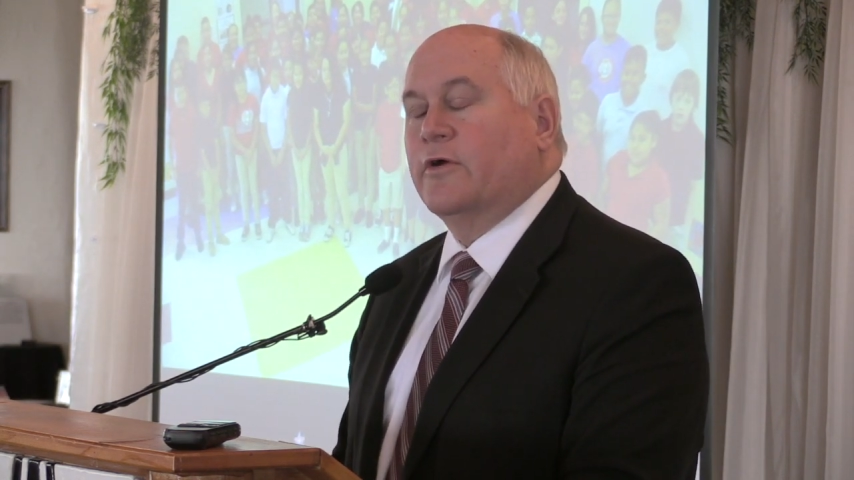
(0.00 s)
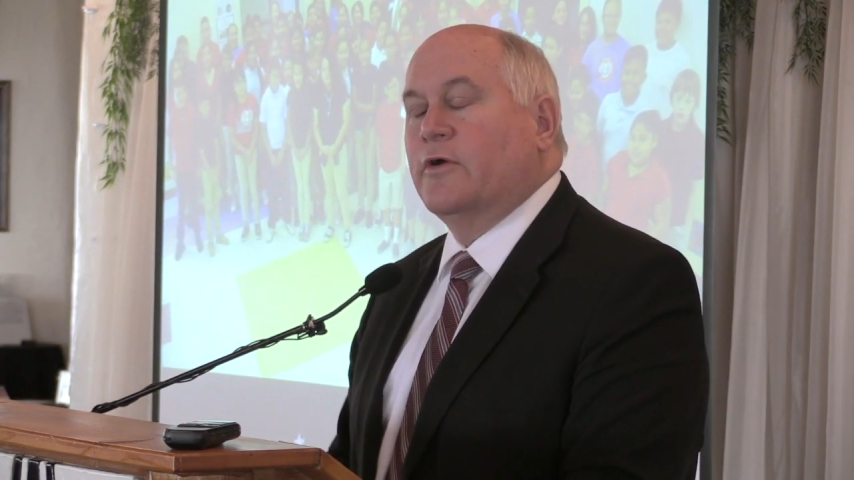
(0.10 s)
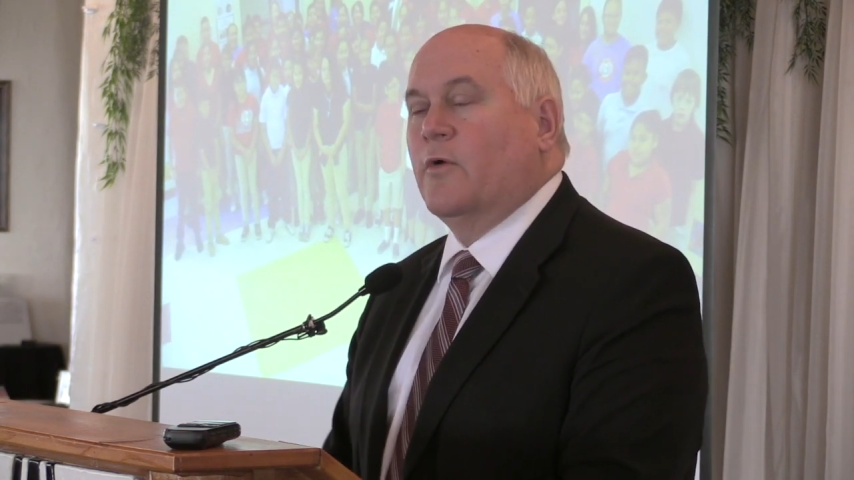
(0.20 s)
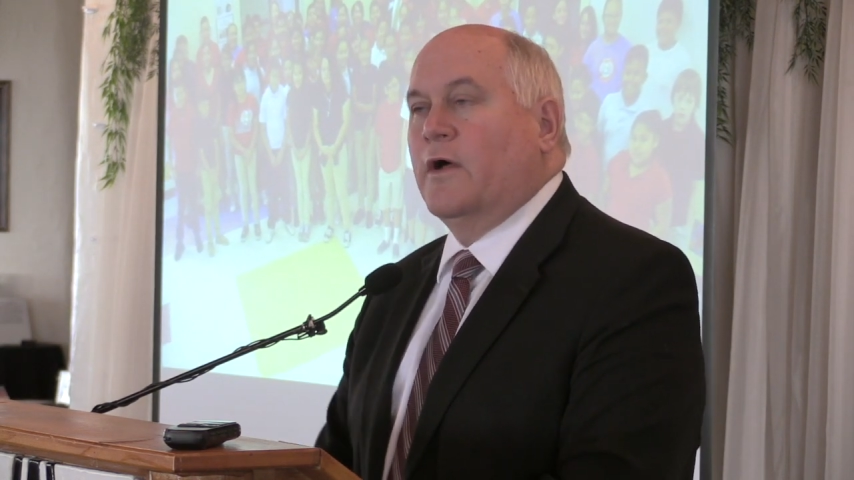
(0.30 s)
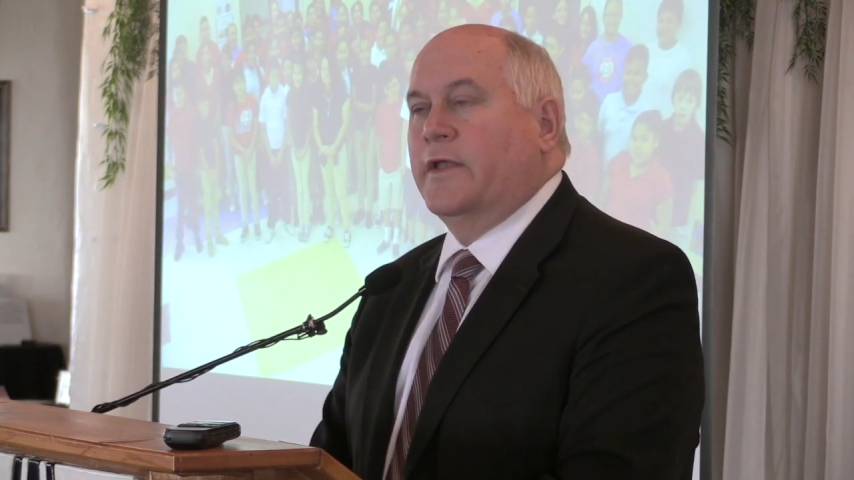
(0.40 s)

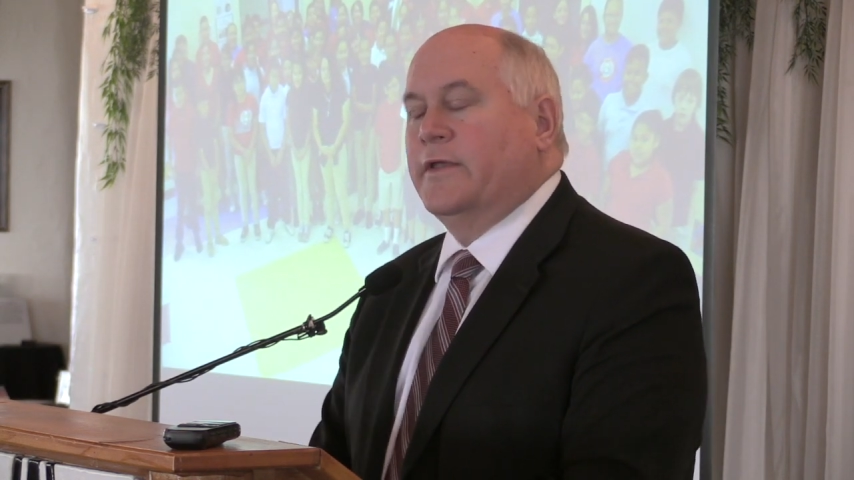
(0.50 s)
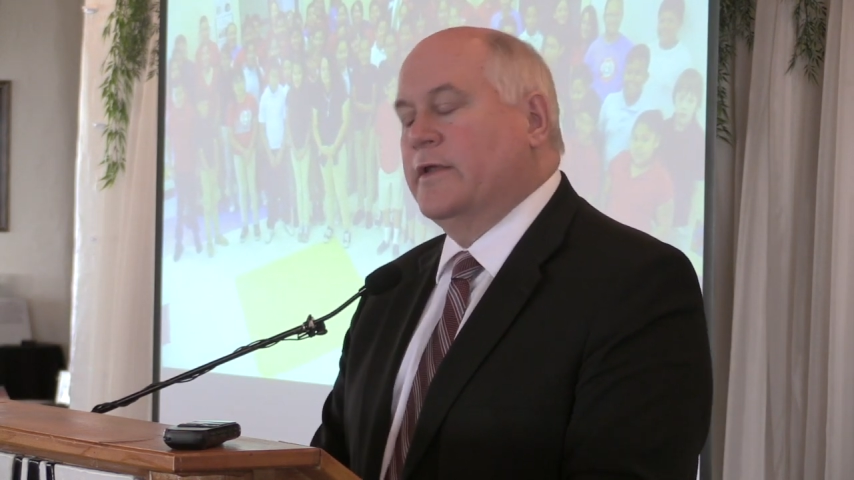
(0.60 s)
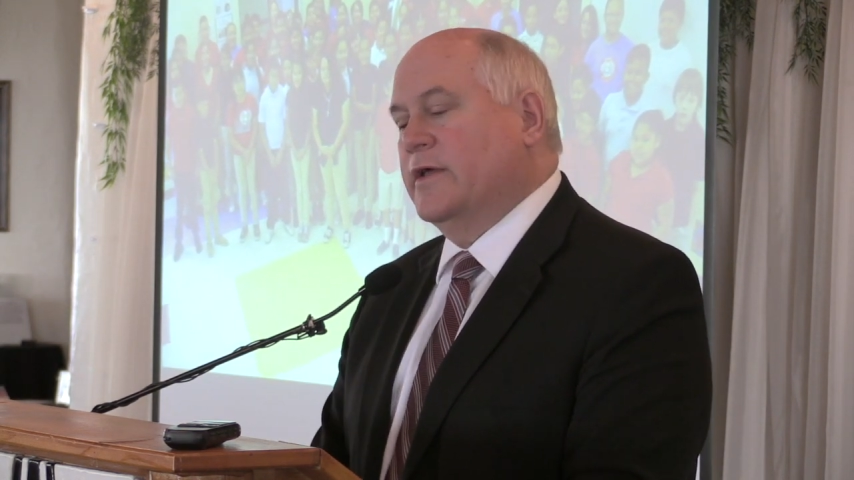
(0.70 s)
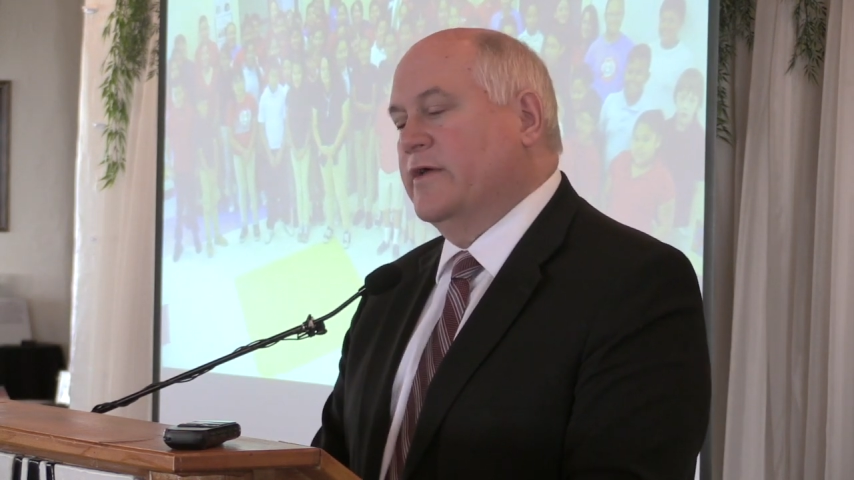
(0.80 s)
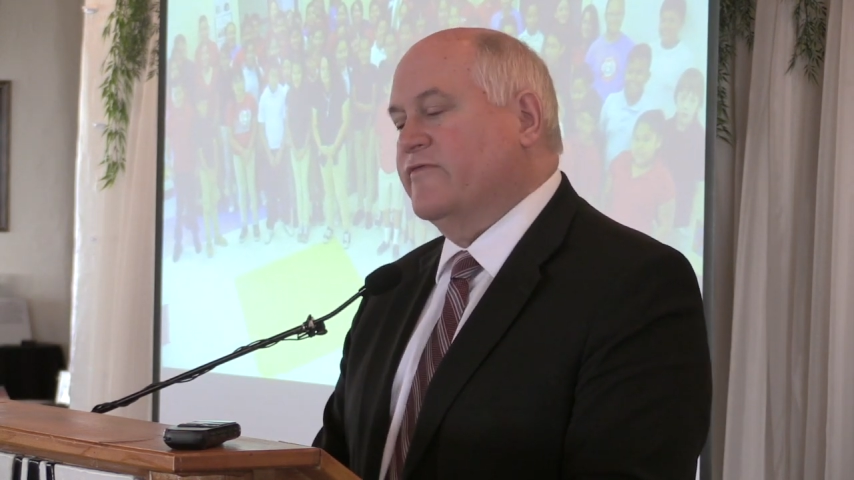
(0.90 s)

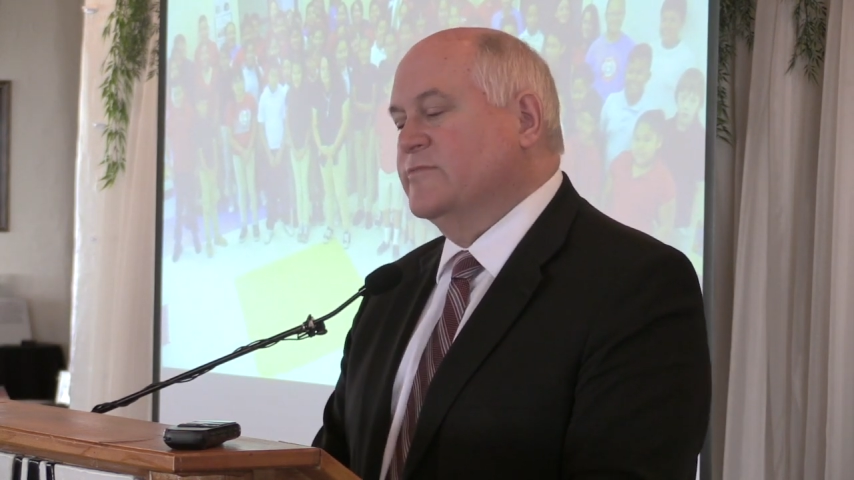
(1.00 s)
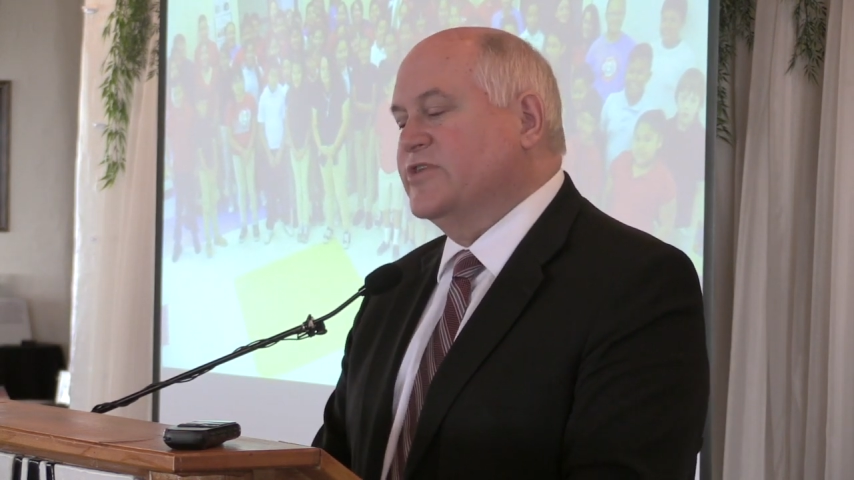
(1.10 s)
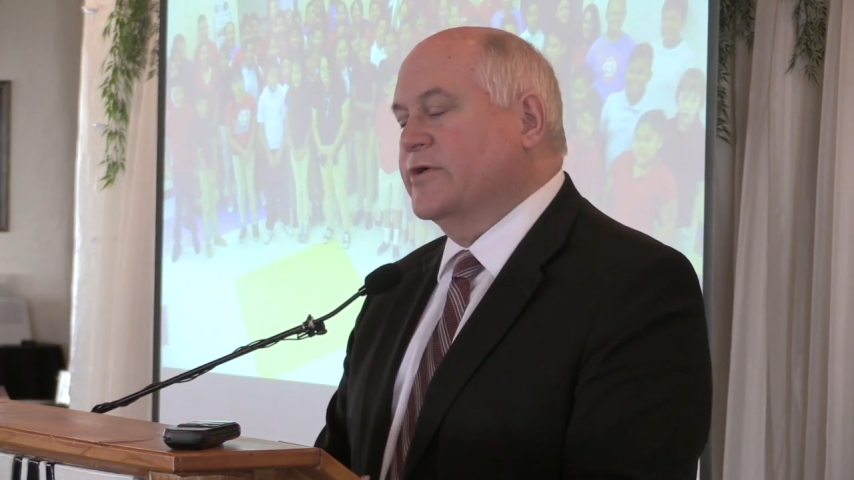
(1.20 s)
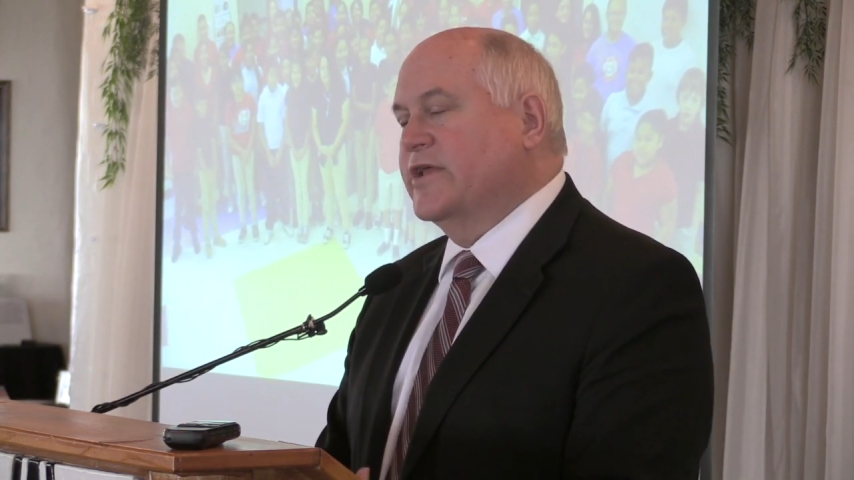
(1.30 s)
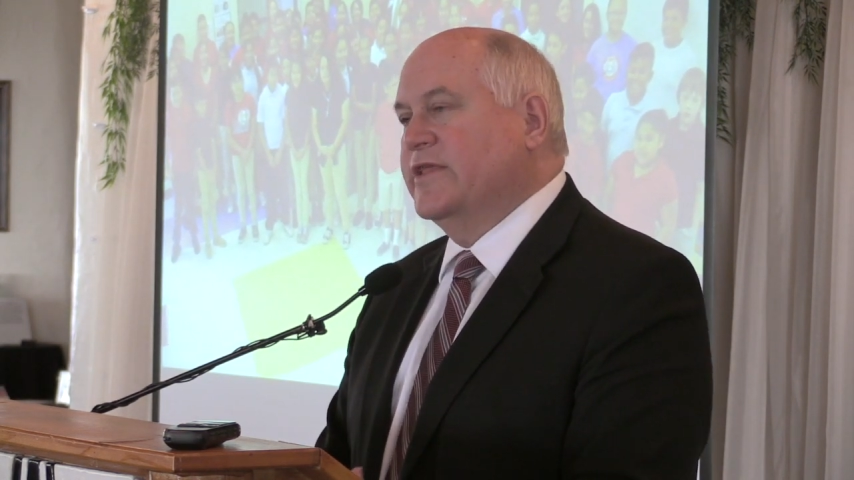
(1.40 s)
Erdogan from
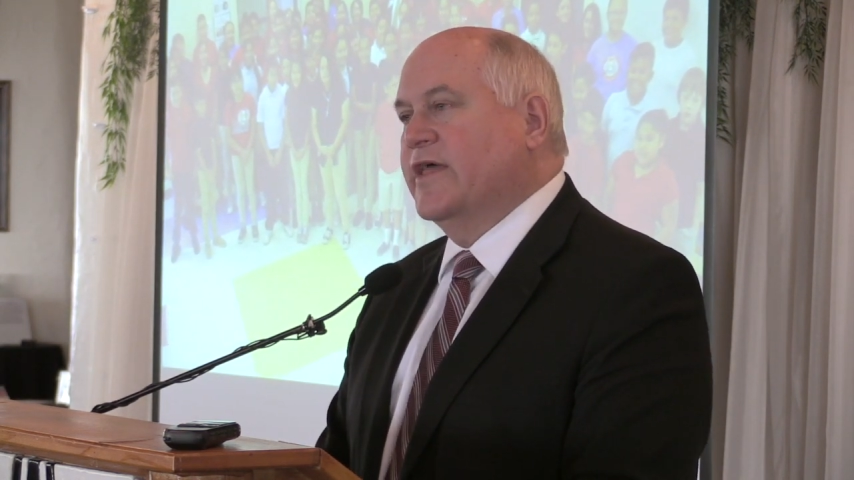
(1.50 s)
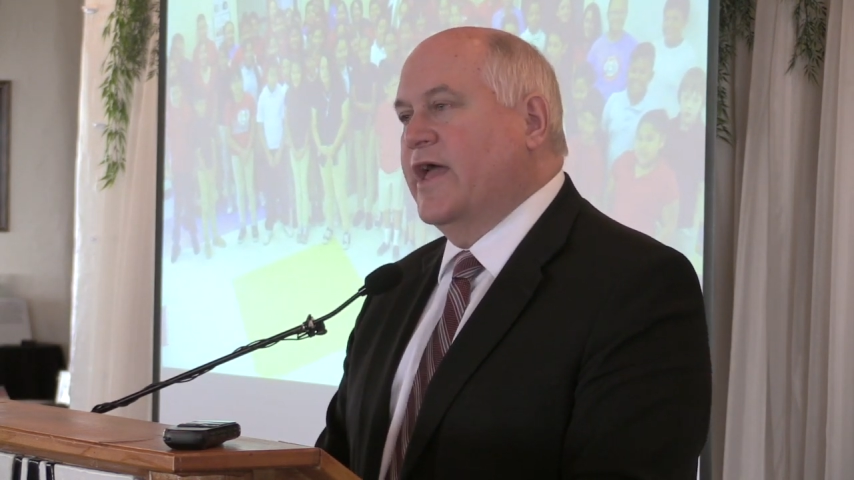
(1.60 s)
Turkey